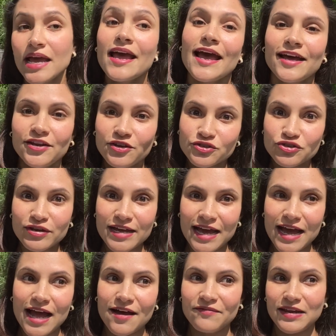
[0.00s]
And usually I
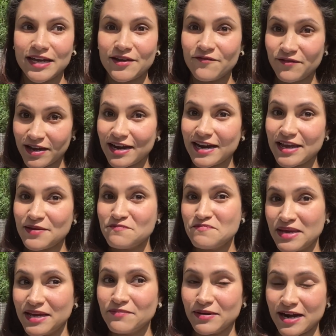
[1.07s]
have like a very
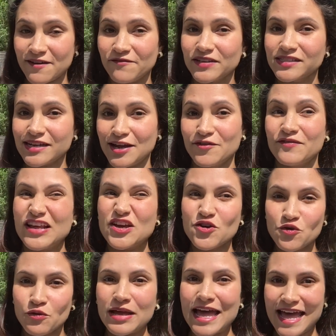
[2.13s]
big breakfast, kind of like
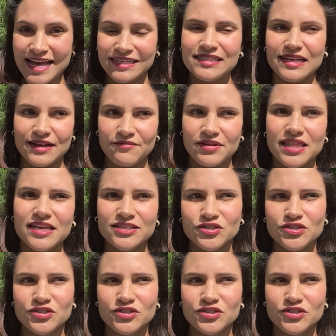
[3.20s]
cook eggs and everything.